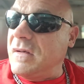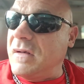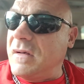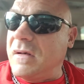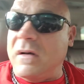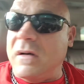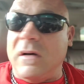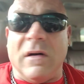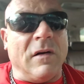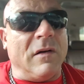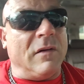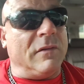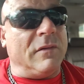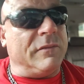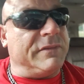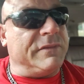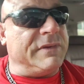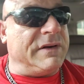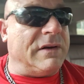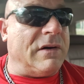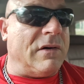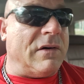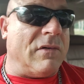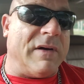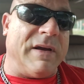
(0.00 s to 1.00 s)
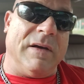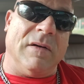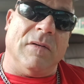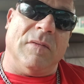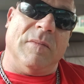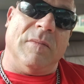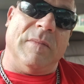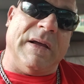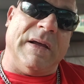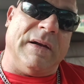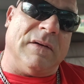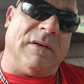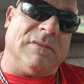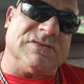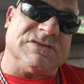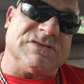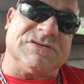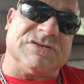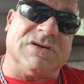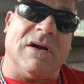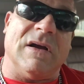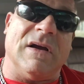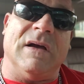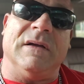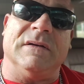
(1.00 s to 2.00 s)
Um, you know, hell, man, I was
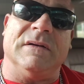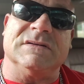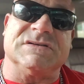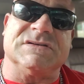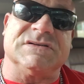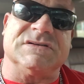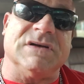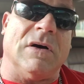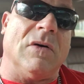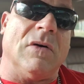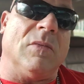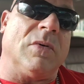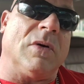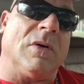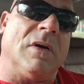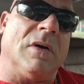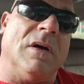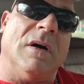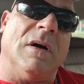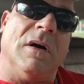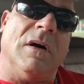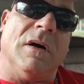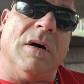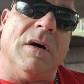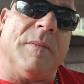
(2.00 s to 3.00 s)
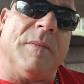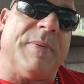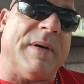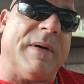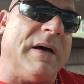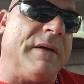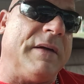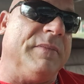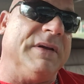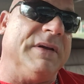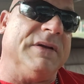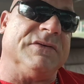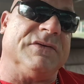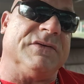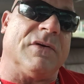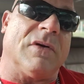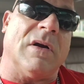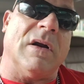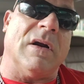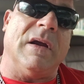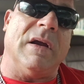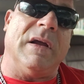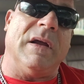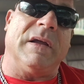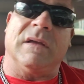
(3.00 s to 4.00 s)
trying to sober up. I'd been
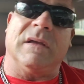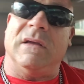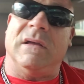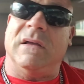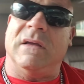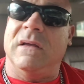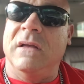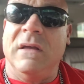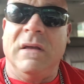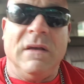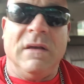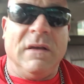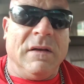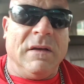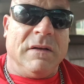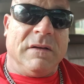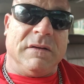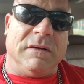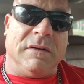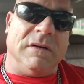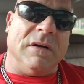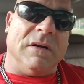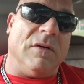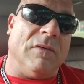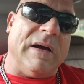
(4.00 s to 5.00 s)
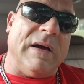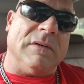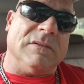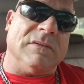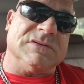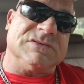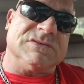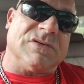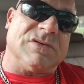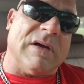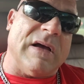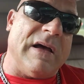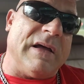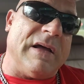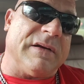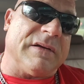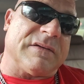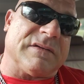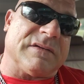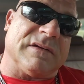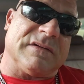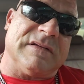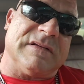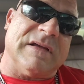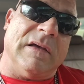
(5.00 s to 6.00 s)
drinking. You know, that was right at
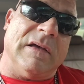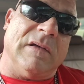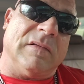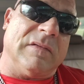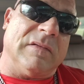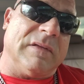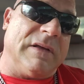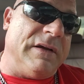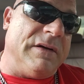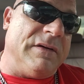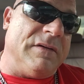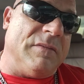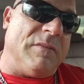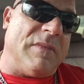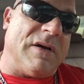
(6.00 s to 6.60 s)
the tail end of my